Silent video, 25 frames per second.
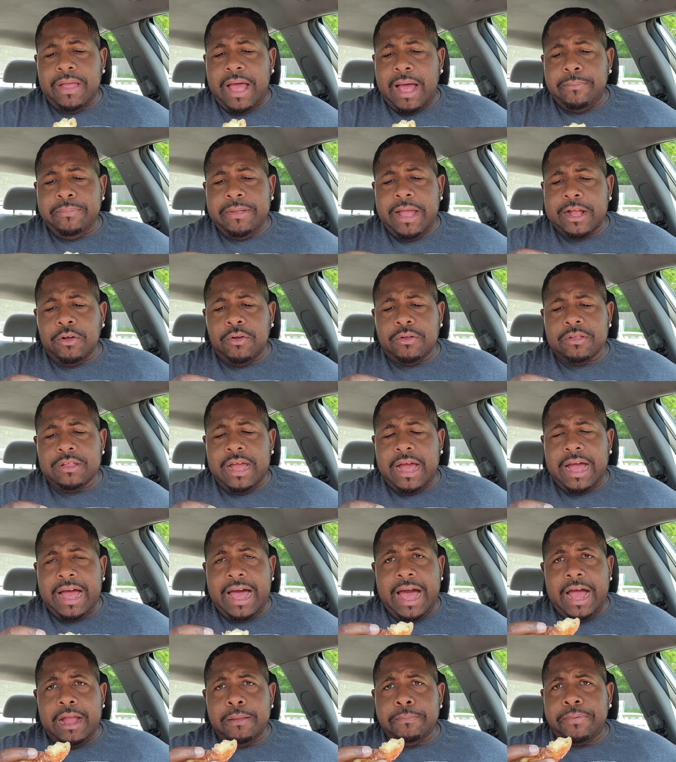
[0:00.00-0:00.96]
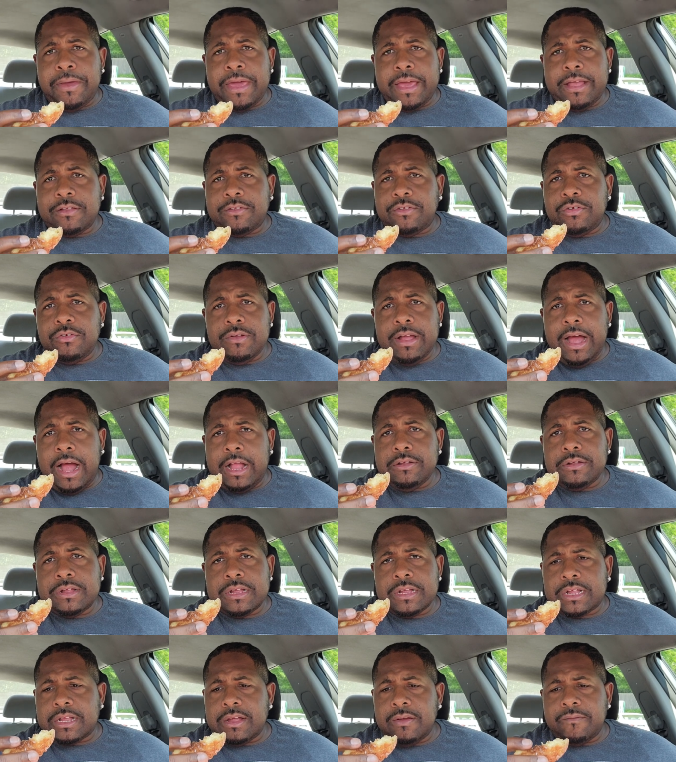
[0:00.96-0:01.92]
I'm not gonna lie, I'd pay two
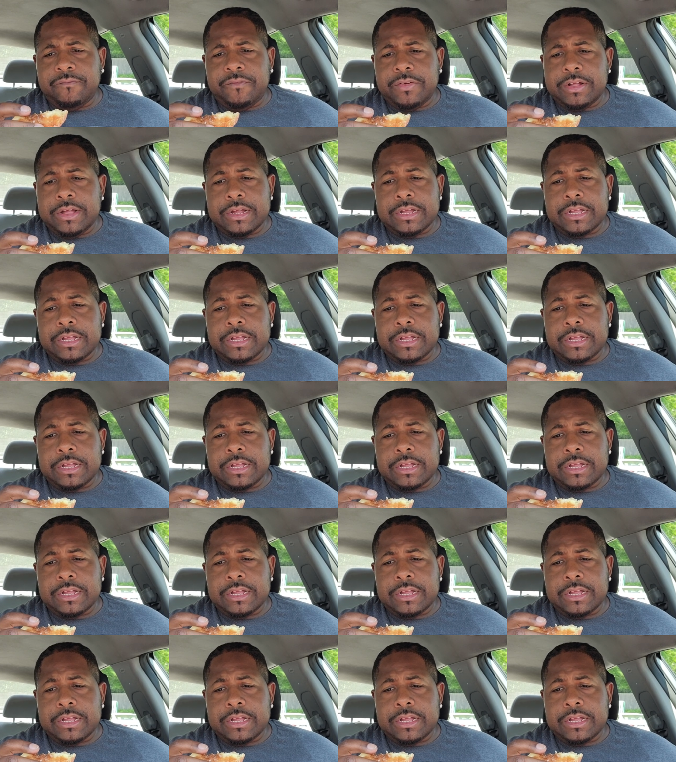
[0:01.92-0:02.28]
dollars and something for